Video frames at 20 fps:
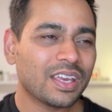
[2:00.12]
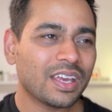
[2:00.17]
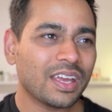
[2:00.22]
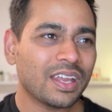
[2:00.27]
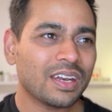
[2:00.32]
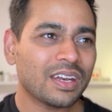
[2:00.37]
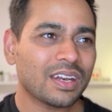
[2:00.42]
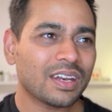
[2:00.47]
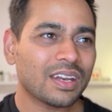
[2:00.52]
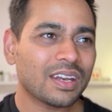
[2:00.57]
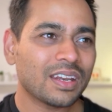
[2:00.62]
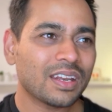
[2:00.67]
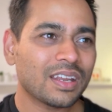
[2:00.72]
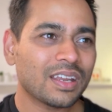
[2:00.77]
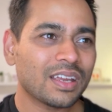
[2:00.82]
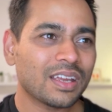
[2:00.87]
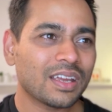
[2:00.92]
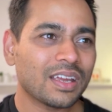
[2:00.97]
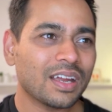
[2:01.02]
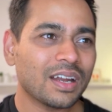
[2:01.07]
can
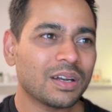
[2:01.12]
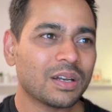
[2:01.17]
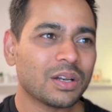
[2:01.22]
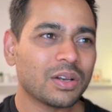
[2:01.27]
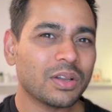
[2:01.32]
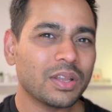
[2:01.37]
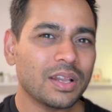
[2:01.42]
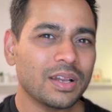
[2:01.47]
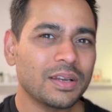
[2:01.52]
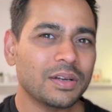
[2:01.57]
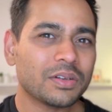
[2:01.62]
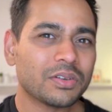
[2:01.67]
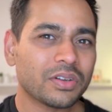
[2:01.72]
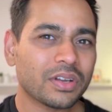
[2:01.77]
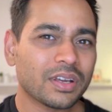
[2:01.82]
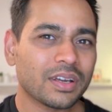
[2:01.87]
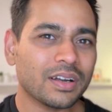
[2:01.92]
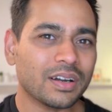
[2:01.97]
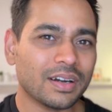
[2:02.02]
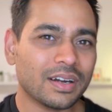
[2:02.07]
get really
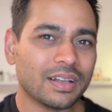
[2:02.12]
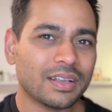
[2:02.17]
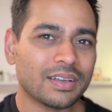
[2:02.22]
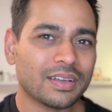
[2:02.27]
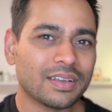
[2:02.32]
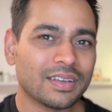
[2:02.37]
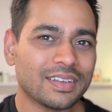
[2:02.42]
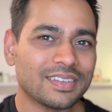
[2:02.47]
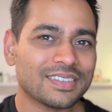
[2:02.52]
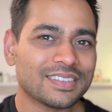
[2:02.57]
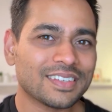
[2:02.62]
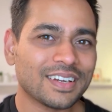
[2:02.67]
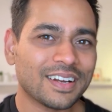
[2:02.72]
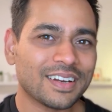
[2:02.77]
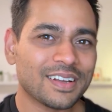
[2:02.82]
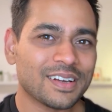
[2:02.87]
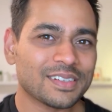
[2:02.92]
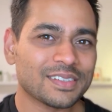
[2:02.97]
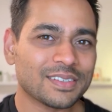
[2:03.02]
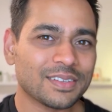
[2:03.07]
triggered inside
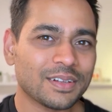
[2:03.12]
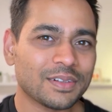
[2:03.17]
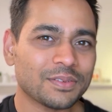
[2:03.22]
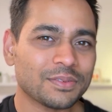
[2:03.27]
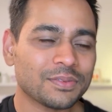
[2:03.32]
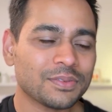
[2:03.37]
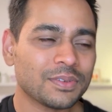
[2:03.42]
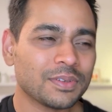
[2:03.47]
ourselves